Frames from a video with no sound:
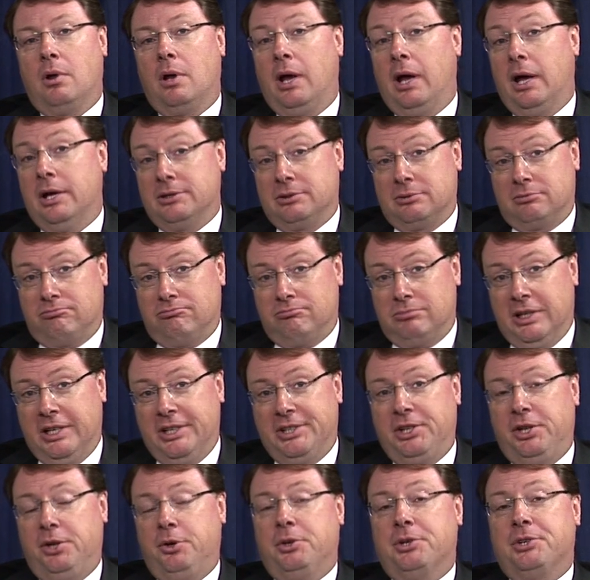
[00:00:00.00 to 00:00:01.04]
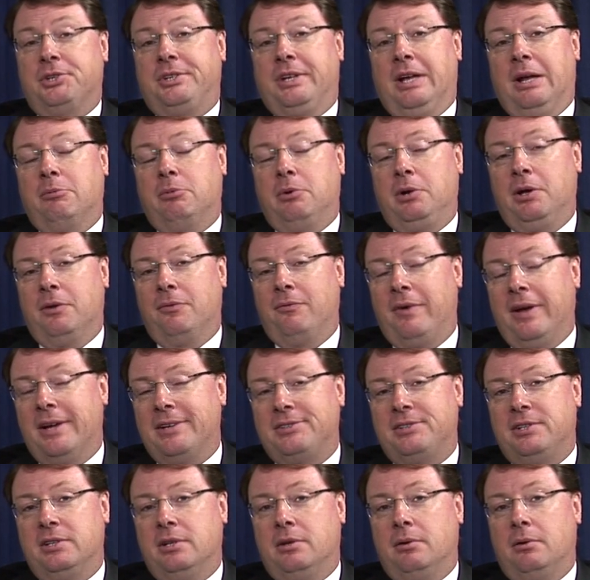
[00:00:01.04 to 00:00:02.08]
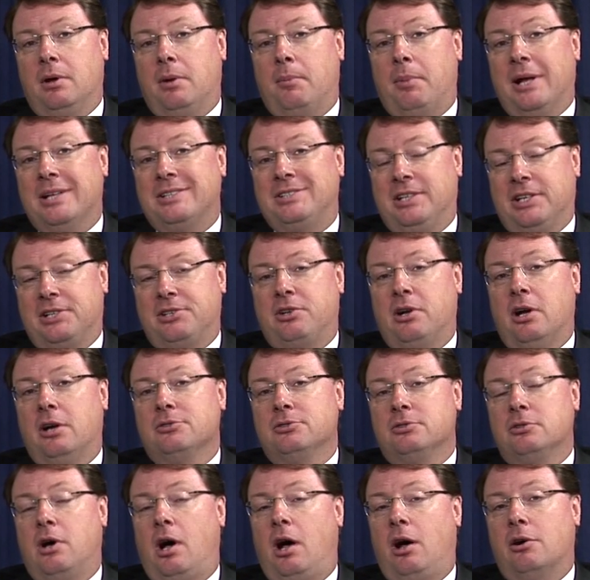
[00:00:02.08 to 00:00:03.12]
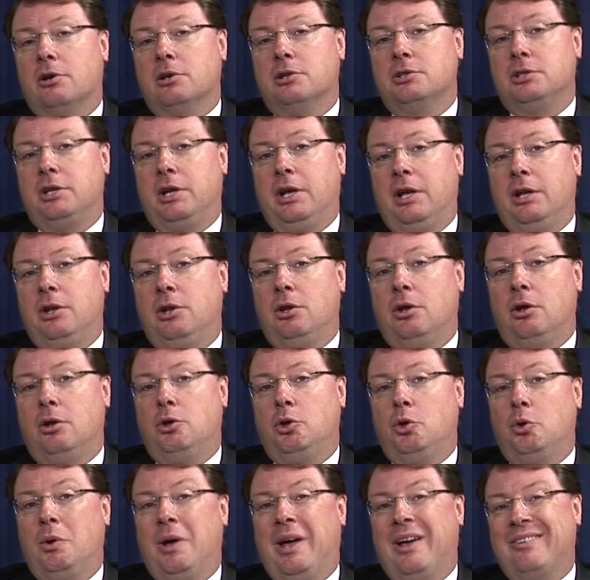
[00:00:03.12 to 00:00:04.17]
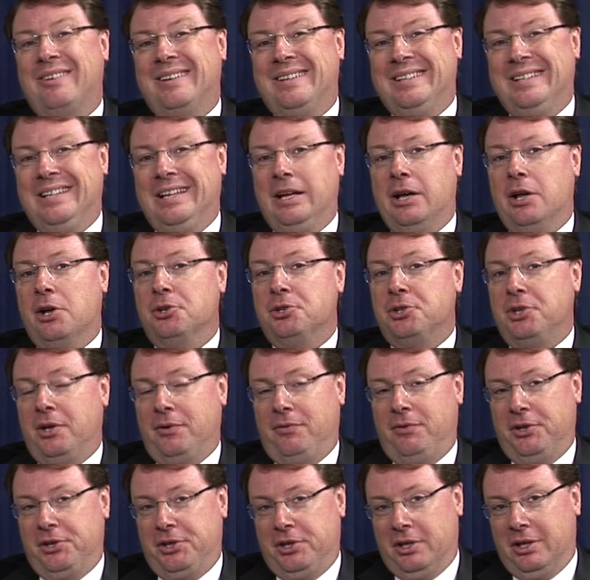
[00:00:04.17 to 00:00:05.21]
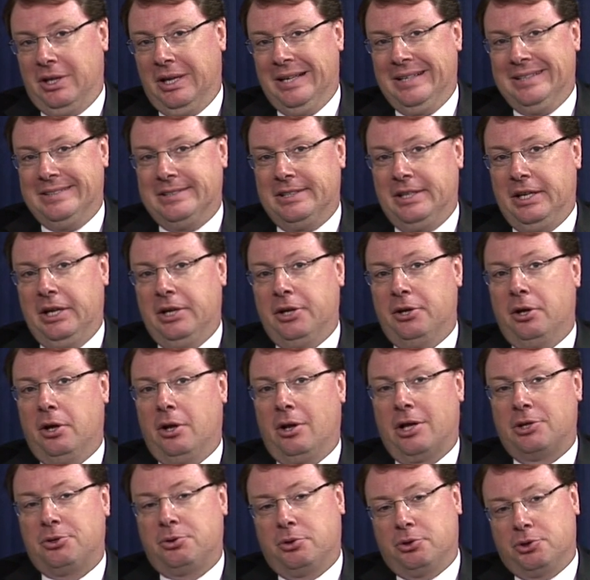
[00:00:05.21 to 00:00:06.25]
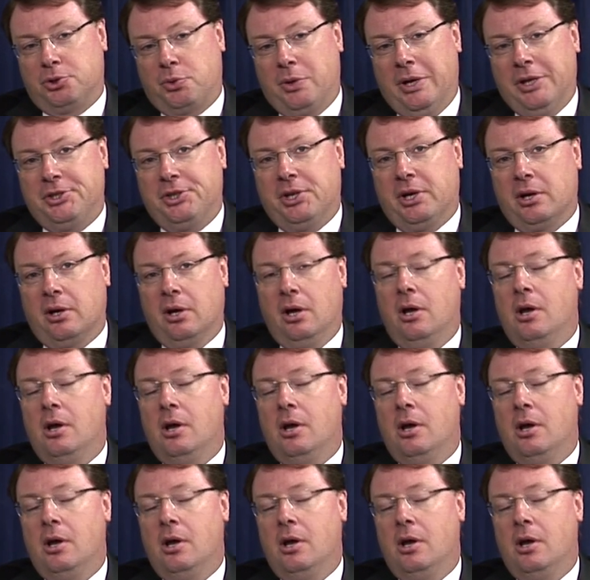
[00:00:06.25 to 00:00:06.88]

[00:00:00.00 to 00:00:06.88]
As Lisa, you just said, we invested about $6,000 in new LED energy-efficient lights and electrical trenching.